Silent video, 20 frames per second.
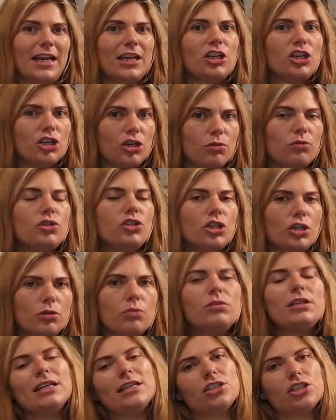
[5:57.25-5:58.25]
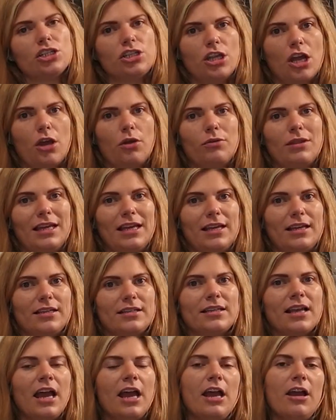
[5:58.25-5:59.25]
And you do need to know
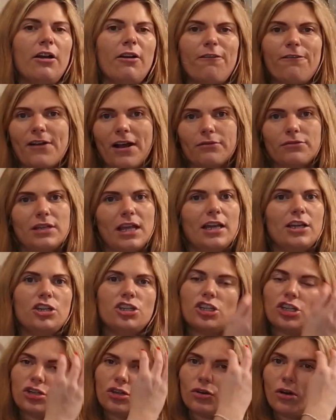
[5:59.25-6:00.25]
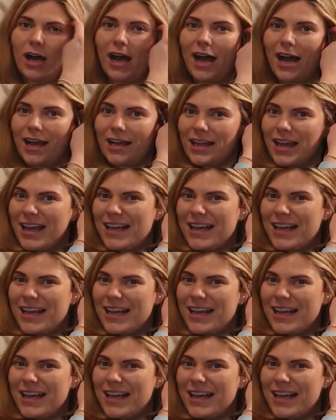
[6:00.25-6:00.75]
these, foundation or higher.